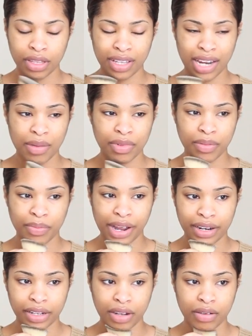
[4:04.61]
name of the
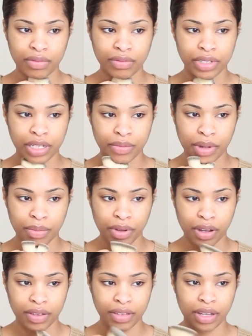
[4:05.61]
brand, I can't really
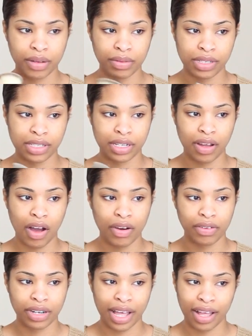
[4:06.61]
remember, it's an
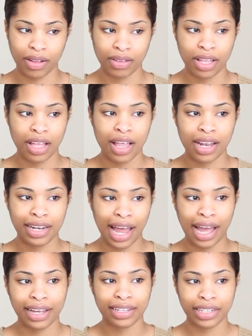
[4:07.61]
R and L,
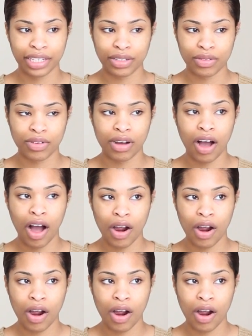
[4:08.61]
Langnickel.